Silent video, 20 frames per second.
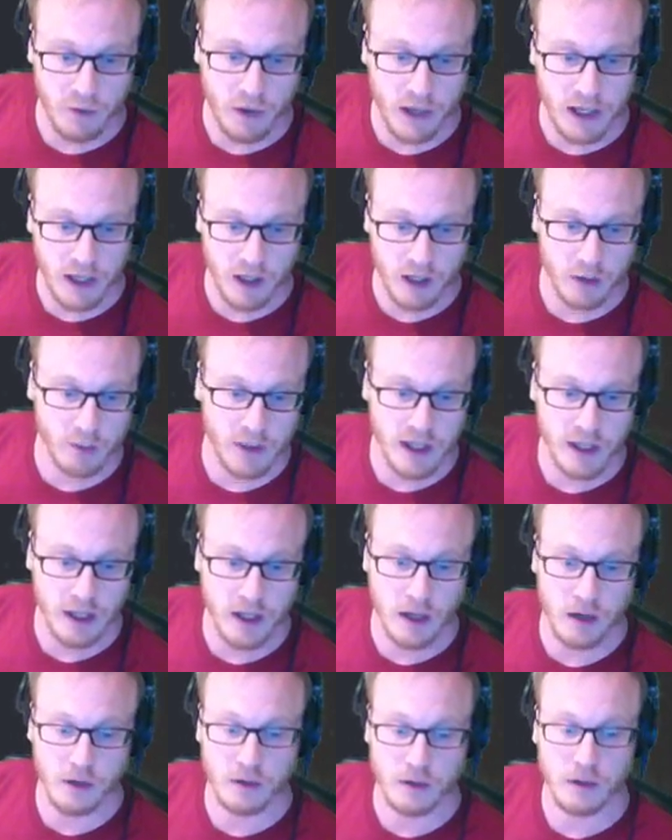a little bit of
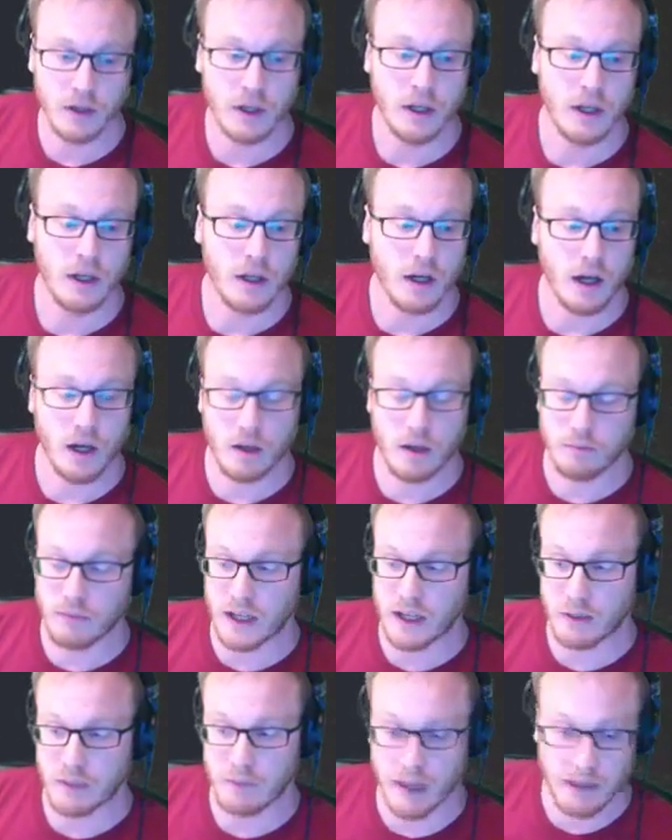code,
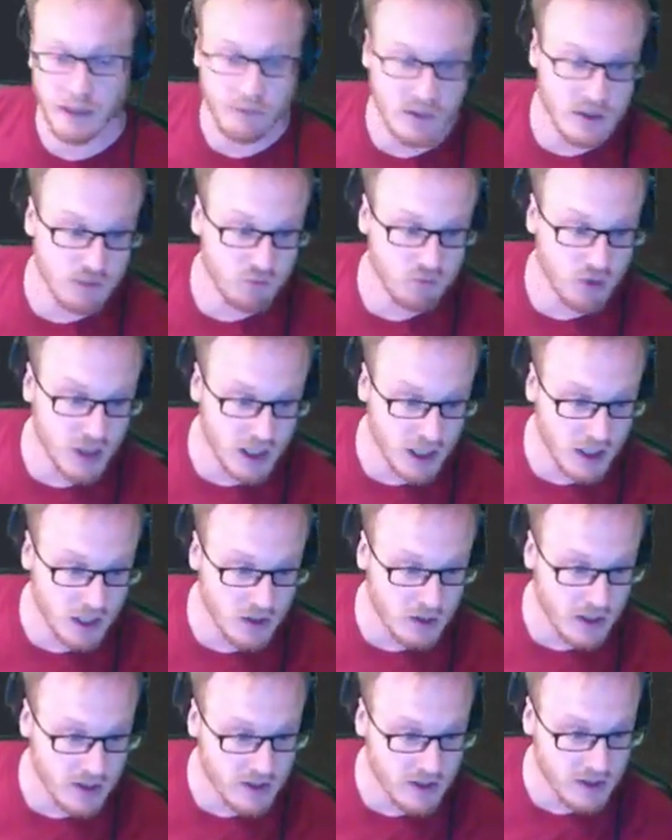that can make for some really
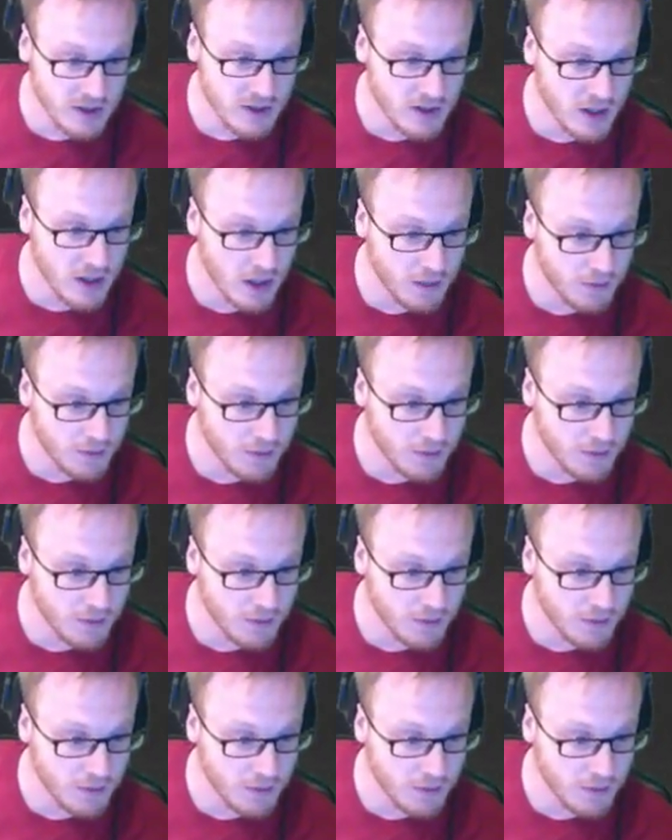interesting stuff.